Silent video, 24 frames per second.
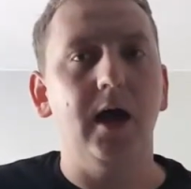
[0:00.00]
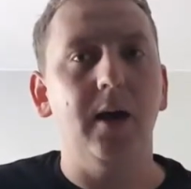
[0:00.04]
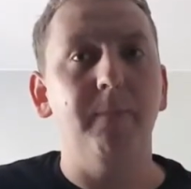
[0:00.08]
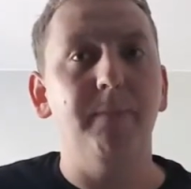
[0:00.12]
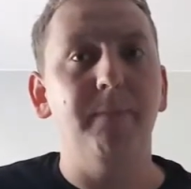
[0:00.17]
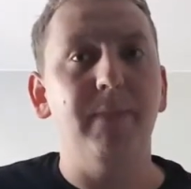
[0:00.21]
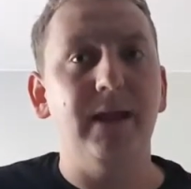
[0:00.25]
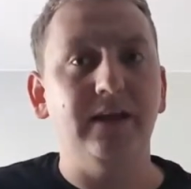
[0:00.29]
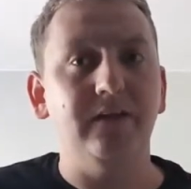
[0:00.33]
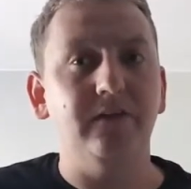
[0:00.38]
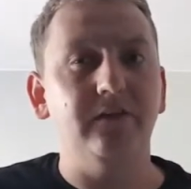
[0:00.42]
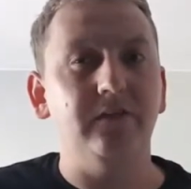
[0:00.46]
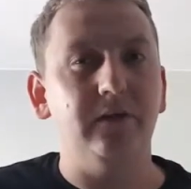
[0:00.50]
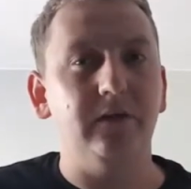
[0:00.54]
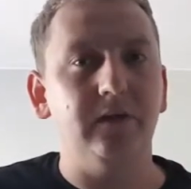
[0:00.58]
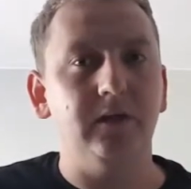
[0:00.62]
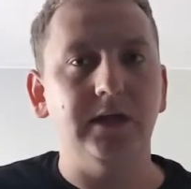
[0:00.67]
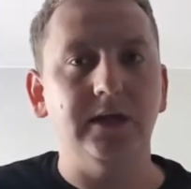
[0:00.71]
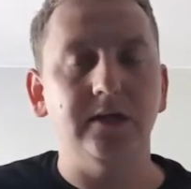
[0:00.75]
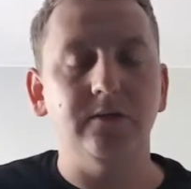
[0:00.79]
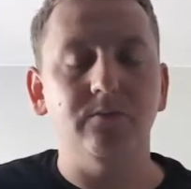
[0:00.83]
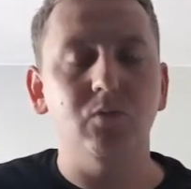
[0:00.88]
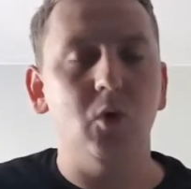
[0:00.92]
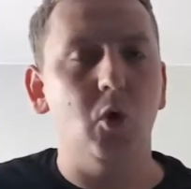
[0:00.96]

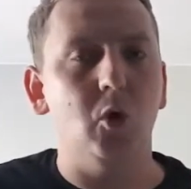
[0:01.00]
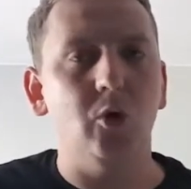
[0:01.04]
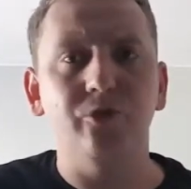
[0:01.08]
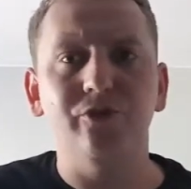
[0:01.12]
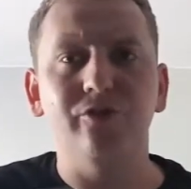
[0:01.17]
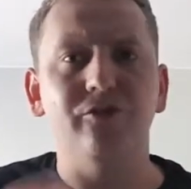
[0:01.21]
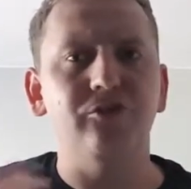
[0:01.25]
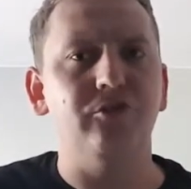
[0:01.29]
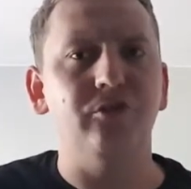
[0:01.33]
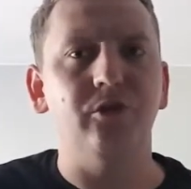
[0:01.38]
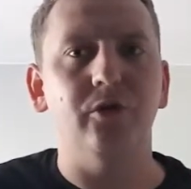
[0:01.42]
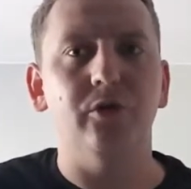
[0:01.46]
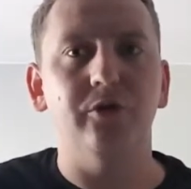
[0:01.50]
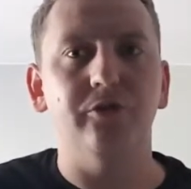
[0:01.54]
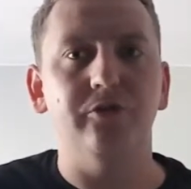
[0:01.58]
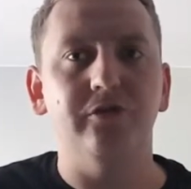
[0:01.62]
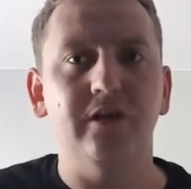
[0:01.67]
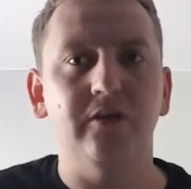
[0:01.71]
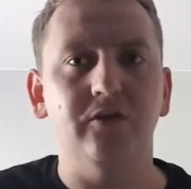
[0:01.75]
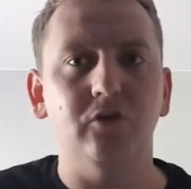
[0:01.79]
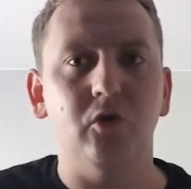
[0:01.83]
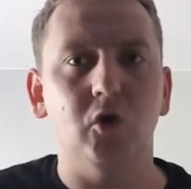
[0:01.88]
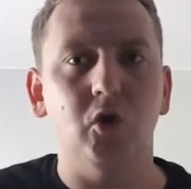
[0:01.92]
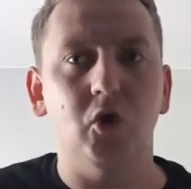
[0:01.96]
Basically all
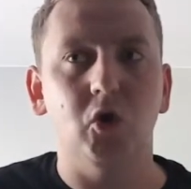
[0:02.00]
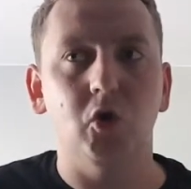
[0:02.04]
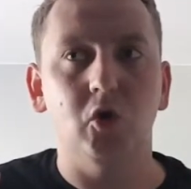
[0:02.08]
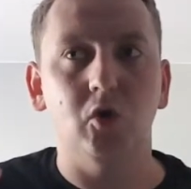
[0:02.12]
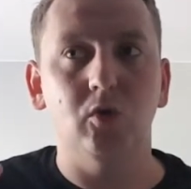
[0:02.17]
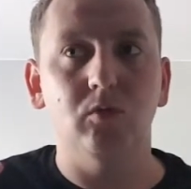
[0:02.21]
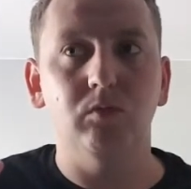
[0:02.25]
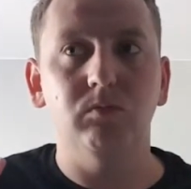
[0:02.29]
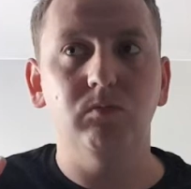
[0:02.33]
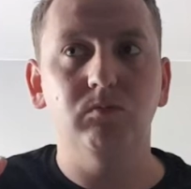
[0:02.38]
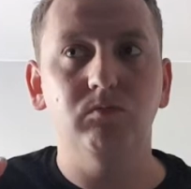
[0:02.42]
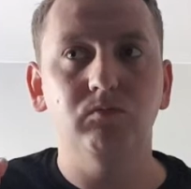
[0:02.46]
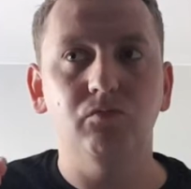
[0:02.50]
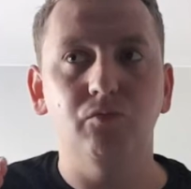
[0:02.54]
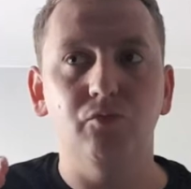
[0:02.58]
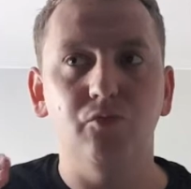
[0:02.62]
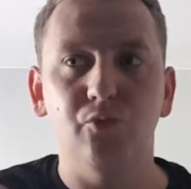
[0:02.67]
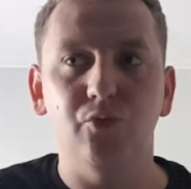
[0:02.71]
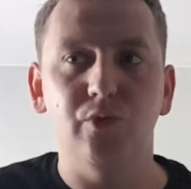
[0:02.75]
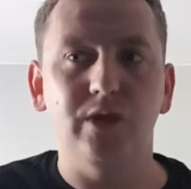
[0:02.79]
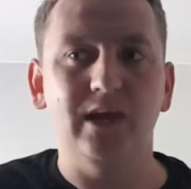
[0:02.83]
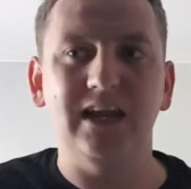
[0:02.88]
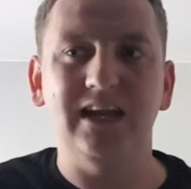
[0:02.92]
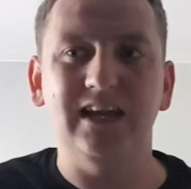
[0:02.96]
distorted, all
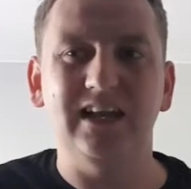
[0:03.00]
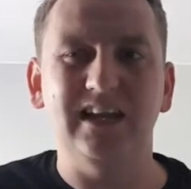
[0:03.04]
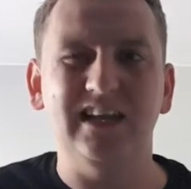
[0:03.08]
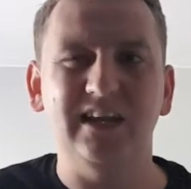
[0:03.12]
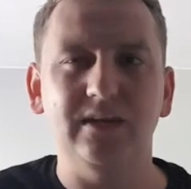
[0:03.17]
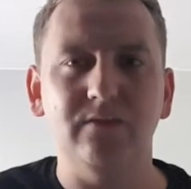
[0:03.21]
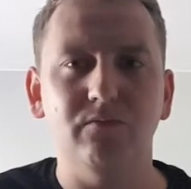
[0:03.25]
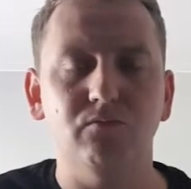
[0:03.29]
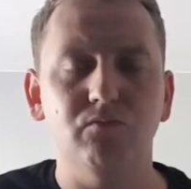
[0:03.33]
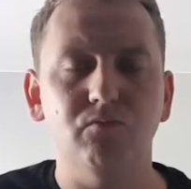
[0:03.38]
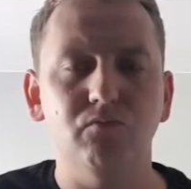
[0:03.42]
really